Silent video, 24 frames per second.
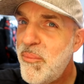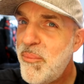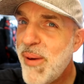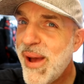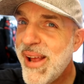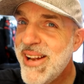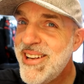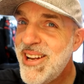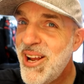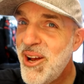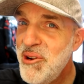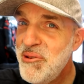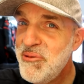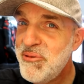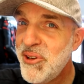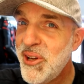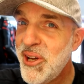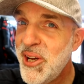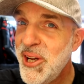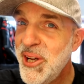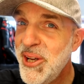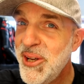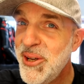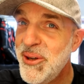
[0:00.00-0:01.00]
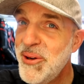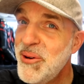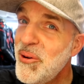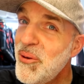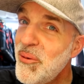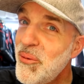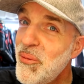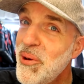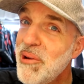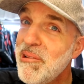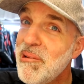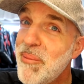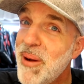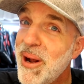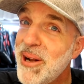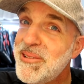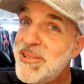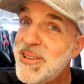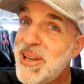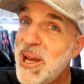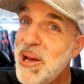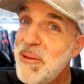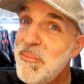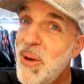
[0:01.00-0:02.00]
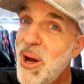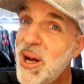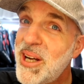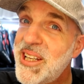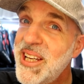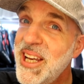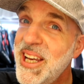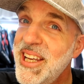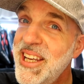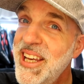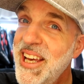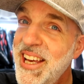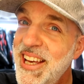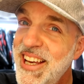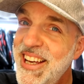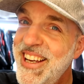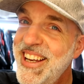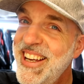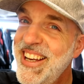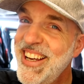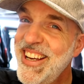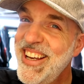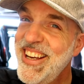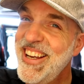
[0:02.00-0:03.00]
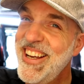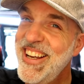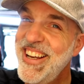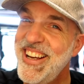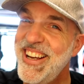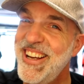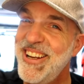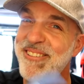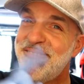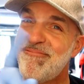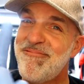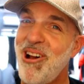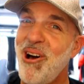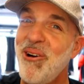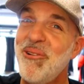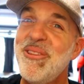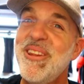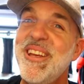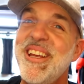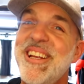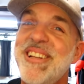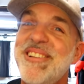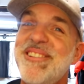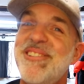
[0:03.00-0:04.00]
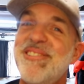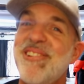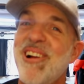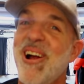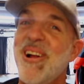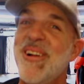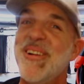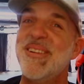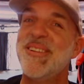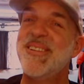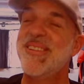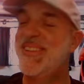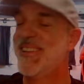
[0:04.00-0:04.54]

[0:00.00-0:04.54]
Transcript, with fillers: Bend over, we're about to get mucky. Roll the intro.